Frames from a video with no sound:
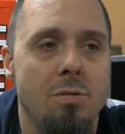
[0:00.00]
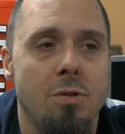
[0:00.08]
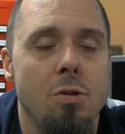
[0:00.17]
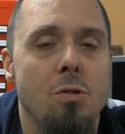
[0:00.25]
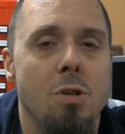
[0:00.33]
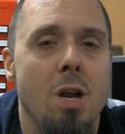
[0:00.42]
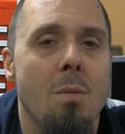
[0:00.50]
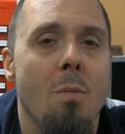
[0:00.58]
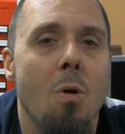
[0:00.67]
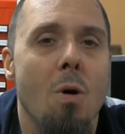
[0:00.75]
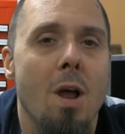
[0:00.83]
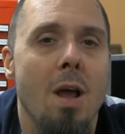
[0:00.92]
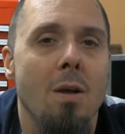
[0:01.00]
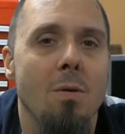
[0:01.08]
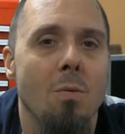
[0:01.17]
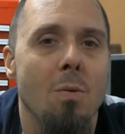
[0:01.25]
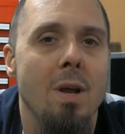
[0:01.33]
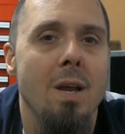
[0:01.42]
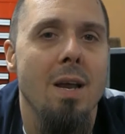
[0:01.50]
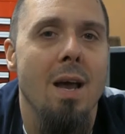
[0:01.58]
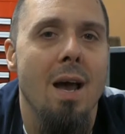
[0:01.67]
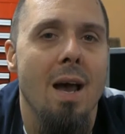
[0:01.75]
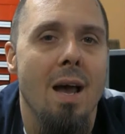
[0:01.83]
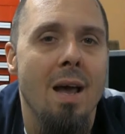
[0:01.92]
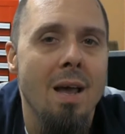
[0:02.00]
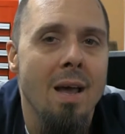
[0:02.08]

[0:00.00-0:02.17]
Tuesday morning, we uh,